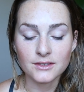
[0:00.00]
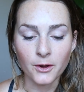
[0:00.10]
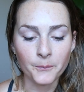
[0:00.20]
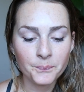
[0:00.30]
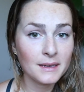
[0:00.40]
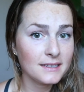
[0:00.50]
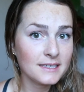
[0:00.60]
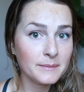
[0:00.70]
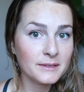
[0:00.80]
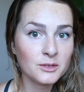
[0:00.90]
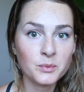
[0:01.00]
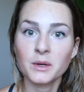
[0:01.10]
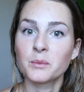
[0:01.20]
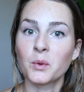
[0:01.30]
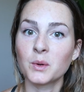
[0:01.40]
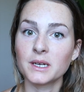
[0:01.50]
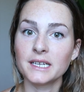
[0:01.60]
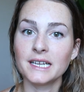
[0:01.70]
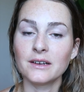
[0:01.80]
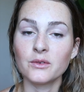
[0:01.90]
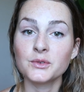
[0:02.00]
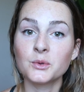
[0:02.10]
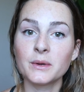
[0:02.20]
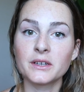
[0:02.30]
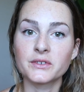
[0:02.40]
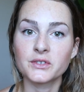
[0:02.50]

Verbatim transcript: So magnesium is super important, and also when you're